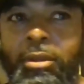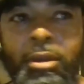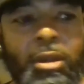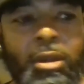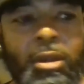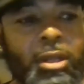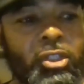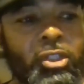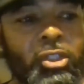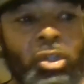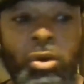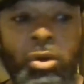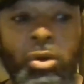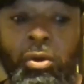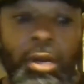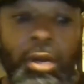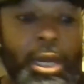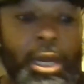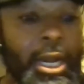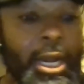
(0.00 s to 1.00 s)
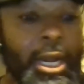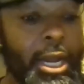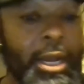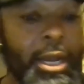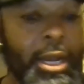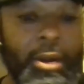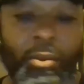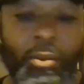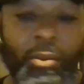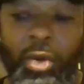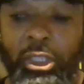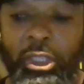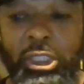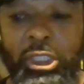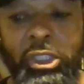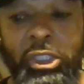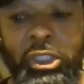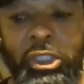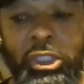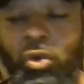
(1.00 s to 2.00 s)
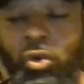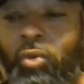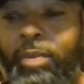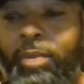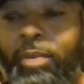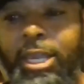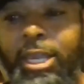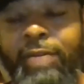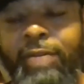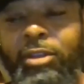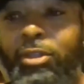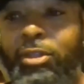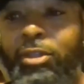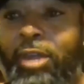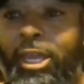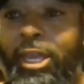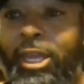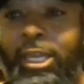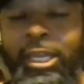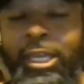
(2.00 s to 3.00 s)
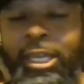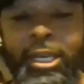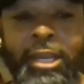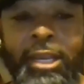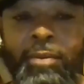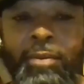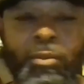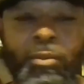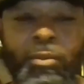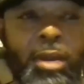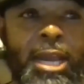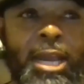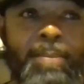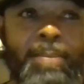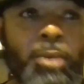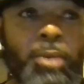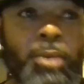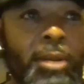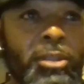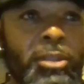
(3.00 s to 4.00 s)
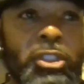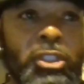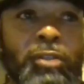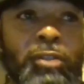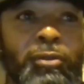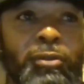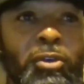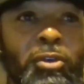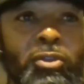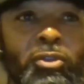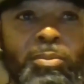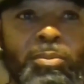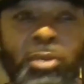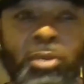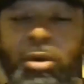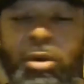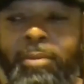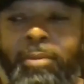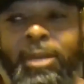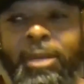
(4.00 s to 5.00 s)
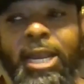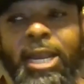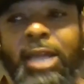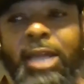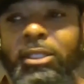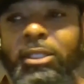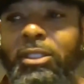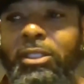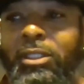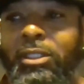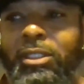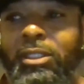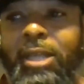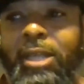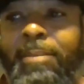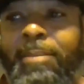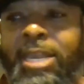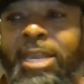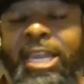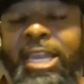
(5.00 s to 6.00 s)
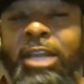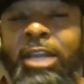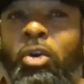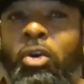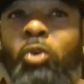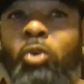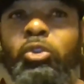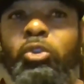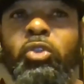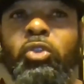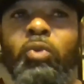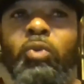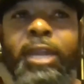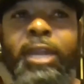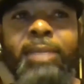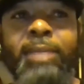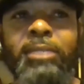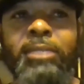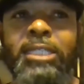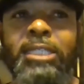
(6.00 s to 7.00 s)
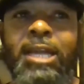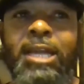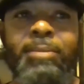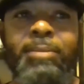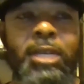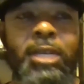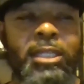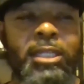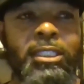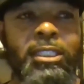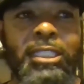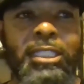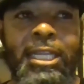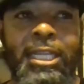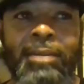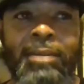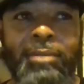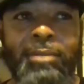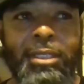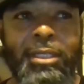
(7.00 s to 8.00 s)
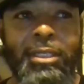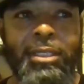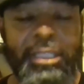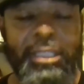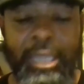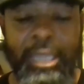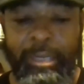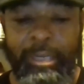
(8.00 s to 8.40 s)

so once she showed me everything and I published the first book, man, I mean, it goes through Amazon, but at the same